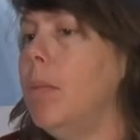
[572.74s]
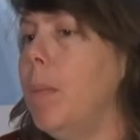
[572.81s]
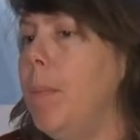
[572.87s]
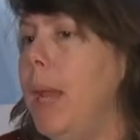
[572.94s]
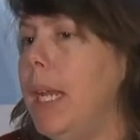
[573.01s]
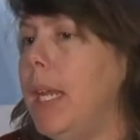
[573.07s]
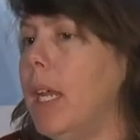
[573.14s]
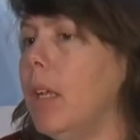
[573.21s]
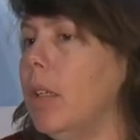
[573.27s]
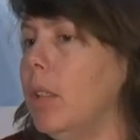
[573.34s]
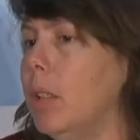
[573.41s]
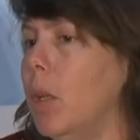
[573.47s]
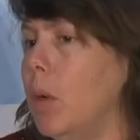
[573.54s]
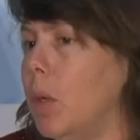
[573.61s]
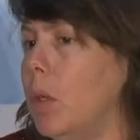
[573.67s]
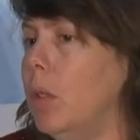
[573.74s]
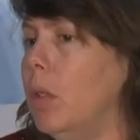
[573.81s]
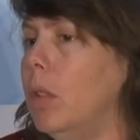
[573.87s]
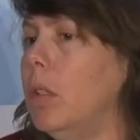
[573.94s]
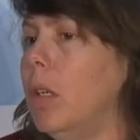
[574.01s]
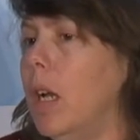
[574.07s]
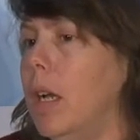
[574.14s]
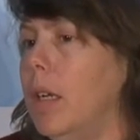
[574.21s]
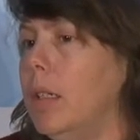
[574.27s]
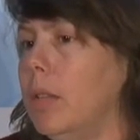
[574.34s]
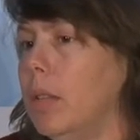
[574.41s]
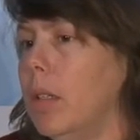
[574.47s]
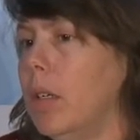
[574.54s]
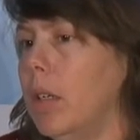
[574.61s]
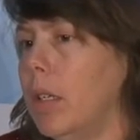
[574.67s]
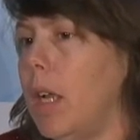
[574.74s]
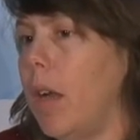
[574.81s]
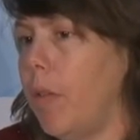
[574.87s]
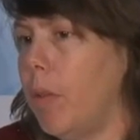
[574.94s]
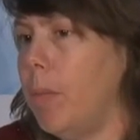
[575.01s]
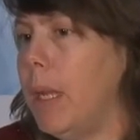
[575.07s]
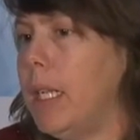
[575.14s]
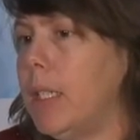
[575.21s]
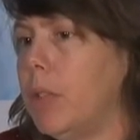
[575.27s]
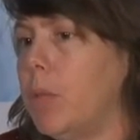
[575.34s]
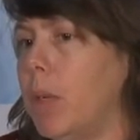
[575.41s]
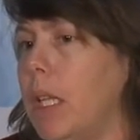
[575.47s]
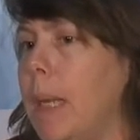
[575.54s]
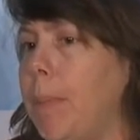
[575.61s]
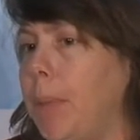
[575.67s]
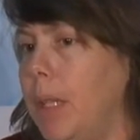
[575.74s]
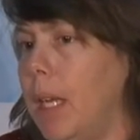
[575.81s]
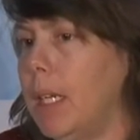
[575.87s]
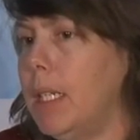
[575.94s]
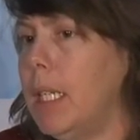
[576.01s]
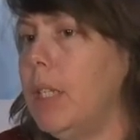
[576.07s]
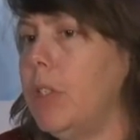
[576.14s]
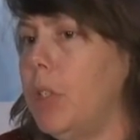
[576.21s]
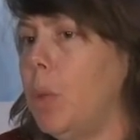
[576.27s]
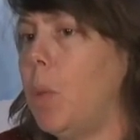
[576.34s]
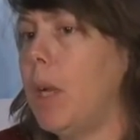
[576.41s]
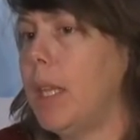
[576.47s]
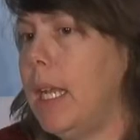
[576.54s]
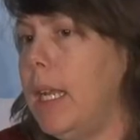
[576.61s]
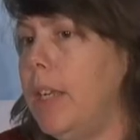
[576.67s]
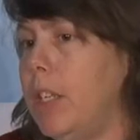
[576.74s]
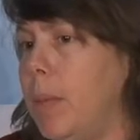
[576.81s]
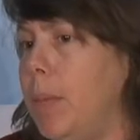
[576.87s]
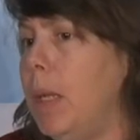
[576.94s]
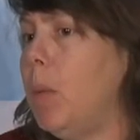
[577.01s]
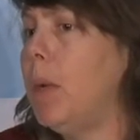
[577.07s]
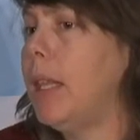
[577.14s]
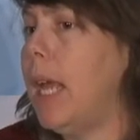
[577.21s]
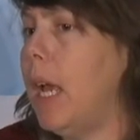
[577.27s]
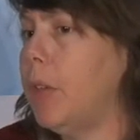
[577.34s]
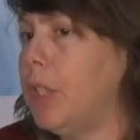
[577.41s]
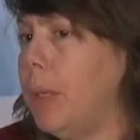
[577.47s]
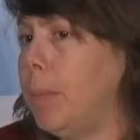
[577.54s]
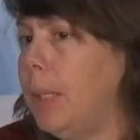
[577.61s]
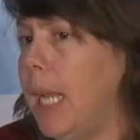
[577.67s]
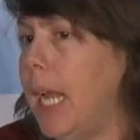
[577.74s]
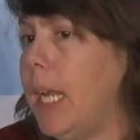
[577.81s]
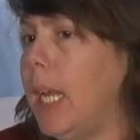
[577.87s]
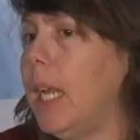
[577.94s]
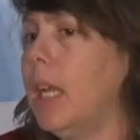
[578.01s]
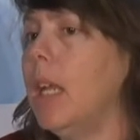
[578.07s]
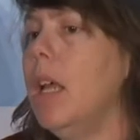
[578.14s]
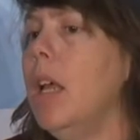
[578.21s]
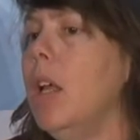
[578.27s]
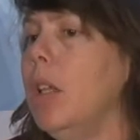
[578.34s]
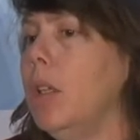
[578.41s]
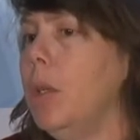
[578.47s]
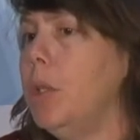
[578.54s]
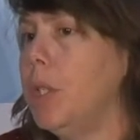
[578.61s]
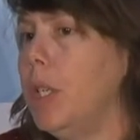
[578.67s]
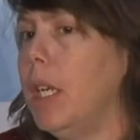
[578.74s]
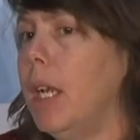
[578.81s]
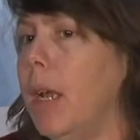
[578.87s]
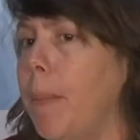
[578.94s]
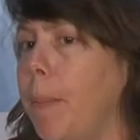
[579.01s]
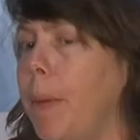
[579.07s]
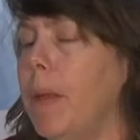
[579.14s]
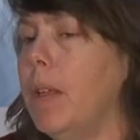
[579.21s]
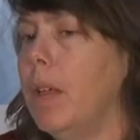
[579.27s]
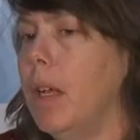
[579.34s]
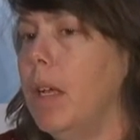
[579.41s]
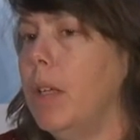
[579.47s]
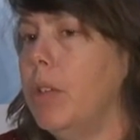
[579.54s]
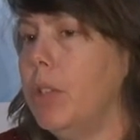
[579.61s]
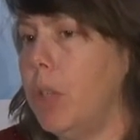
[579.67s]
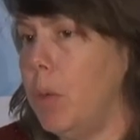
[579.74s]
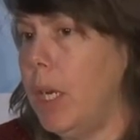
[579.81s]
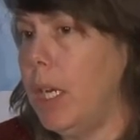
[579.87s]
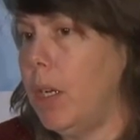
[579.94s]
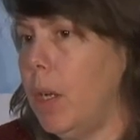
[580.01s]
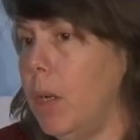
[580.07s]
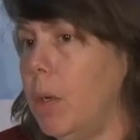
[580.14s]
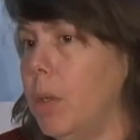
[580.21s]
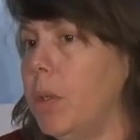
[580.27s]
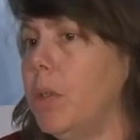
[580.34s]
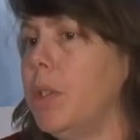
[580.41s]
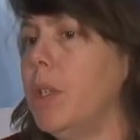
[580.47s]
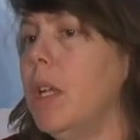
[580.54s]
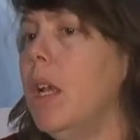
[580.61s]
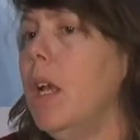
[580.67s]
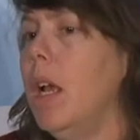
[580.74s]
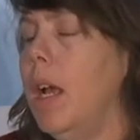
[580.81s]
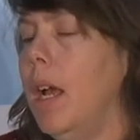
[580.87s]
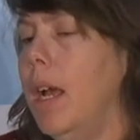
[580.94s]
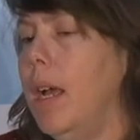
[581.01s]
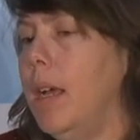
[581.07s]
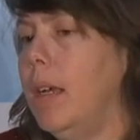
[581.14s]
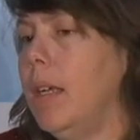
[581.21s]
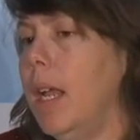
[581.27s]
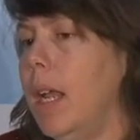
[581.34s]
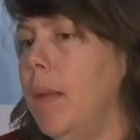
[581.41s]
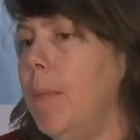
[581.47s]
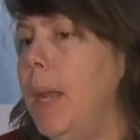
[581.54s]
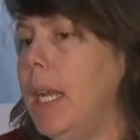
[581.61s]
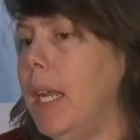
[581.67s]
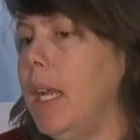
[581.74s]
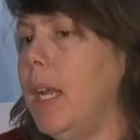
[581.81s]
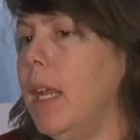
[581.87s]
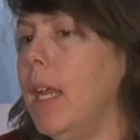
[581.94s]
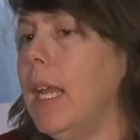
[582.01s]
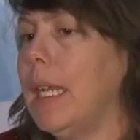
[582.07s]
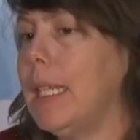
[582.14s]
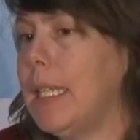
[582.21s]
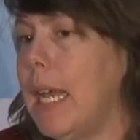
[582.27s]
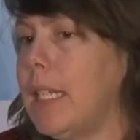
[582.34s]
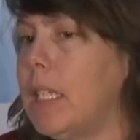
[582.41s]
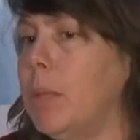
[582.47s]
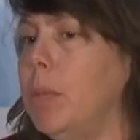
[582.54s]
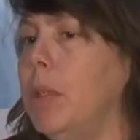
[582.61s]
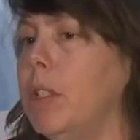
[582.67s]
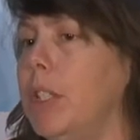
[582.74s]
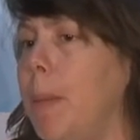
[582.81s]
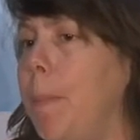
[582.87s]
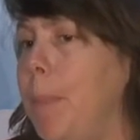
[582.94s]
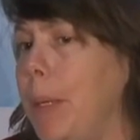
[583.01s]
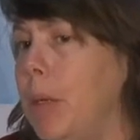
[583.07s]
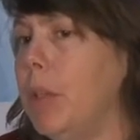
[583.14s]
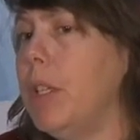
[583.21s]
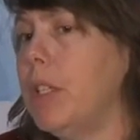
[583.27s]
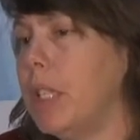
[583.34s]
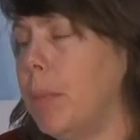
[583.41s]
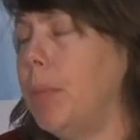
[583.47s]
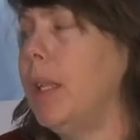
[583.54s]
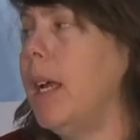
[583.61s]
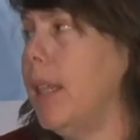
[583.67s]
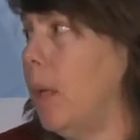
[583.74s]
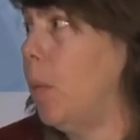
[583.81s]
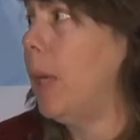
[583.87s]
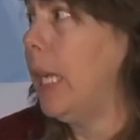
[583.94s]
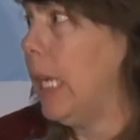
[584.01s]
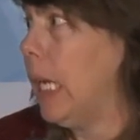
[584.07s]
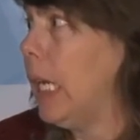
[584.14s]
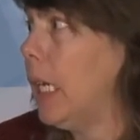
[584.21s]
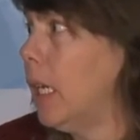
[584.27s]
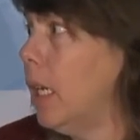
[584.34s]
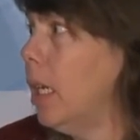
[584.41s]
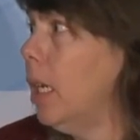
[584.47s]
making local governments really plugged into where they need to be with housing planning, loosening up zoning codes, and making it accessible to build the supply that we need.